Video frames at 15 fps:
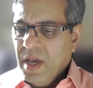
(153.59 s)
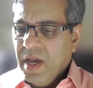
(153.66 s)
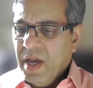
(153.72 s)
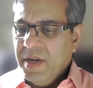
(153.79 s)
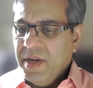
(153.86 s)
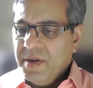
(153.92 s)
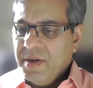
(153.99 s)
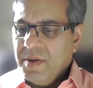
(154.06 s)

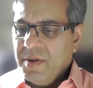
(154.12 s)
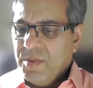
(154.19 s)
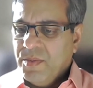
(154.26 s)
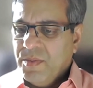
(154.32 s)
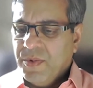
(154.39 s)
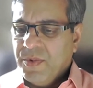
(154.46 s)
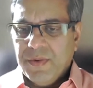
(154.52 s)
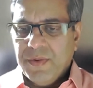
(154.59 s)
And
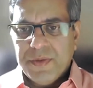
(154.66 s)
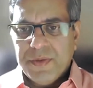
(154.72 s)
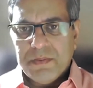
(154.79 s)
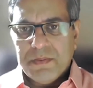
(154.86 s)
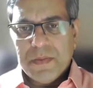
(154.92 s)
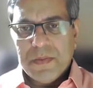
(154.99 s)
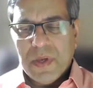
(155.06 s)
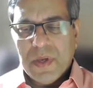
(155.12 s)
one of the,
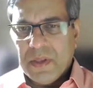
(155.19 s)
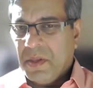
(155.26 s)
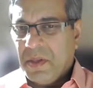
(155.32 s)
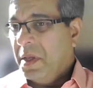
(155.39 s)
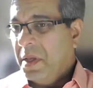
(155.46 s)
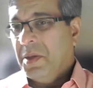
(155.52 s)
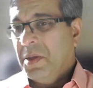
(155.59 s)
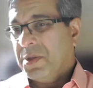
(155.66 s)

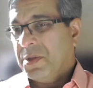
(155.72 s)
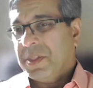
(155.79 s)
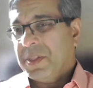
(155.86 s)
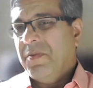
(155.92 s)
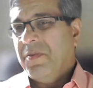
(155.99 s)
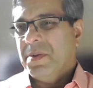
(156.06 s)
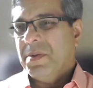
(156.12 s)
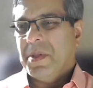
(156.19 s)
and there were
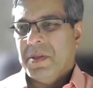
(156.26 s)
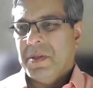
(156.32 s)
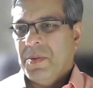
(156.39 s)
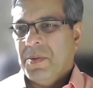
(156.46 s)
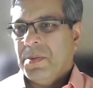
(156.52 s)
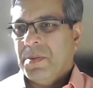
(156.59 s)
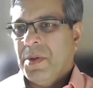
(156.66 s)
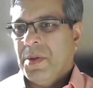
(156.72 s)
several,
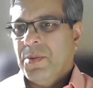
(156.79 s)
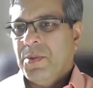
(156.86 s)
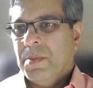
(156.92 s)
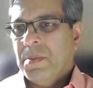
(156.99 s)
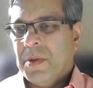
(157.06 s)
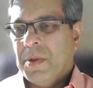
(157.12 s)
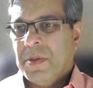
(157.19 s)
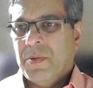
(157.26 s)

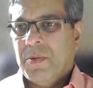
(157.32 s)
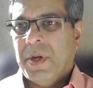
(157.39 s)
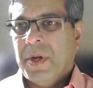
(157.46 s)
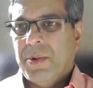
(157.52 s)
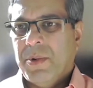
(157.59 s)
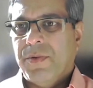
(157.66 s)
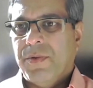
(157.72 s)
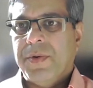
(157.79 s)
there were a
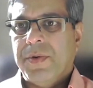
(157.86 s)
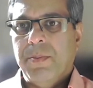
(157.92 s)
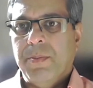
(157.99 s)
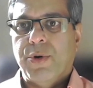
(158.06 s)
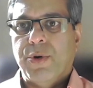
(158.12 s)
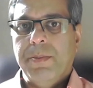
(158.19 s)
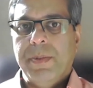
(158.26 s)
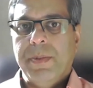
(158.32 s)
number of
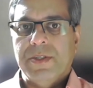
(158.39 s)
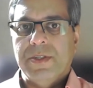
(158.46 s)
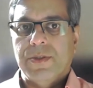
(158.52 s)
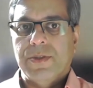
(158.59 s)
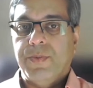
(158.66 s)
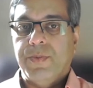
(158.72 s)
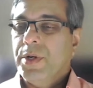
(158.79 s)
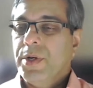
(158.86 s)
important
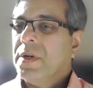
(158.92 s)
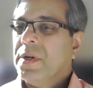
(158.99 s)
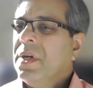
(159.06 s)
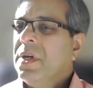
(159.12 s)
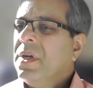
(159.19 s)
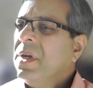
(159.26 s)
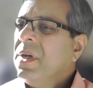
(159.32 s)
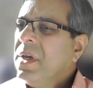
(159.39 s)
pieces of work,
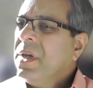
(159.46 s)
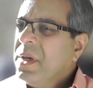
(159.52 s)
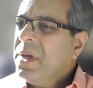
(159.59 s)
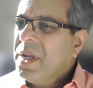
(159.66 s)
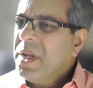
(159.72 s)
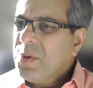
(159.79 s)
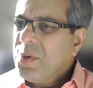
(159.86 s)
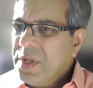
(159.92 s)

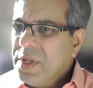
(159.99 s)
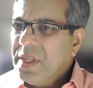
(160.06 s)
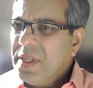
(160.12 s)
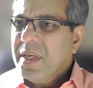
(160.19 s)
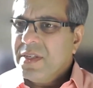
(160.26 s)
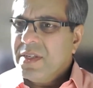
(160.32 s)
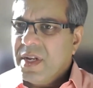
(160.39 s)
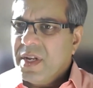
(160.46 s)
including
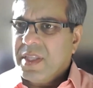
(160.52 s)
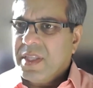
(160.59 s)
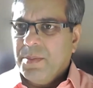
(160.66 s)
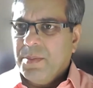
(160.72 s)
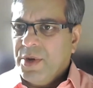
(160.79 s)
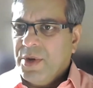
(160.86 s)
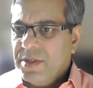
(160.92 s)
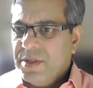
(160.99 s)
things like the
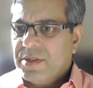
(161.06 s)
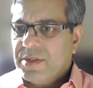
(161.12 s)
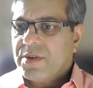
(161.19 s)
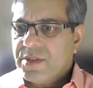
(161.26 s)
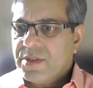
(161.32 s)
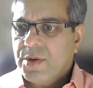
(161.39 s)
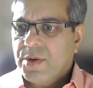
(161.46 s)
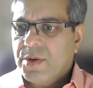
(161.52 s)
ambulance
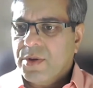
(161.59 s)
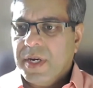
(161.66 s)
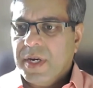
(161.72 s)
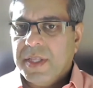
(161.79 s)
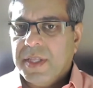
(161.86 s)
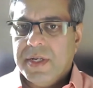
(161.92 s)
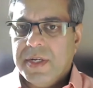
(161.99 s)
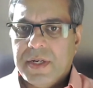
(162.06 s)
trust looking at
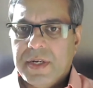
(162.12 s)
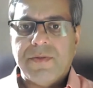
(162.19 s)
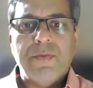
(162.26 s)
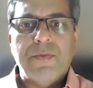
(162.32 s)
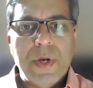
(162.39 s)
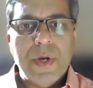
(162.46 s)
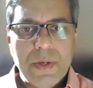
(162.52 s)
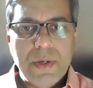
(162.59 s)
their data
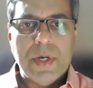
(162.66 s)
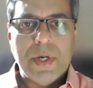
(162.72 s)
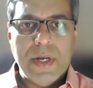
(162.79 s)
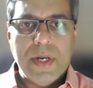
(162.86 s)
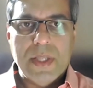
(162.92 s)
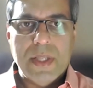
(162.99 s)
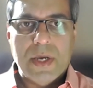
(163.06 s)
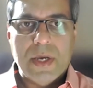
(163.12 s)
from where they were
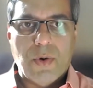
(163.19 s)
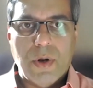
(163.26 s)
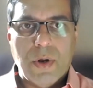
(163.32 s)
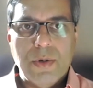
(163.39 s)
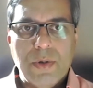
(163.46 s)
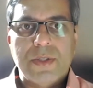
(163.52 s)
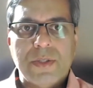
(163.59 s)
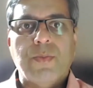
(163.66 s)
getting their call
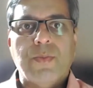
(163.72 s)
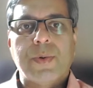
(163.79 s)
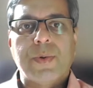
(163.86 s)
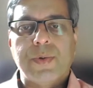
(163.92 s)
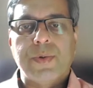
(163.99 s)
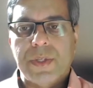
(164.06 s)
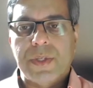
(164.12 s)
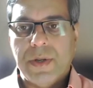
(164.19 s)
outs, what
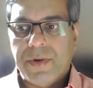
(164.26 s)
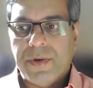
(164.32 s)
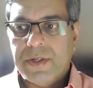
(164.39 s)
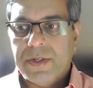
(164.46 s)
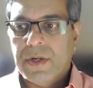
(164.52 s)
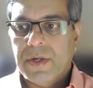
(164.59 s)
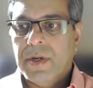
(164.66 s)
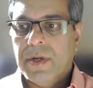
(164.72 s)
was the
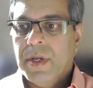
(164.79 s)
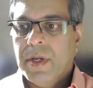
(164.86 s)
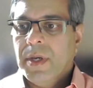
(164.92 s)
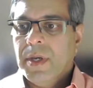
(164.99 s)
differential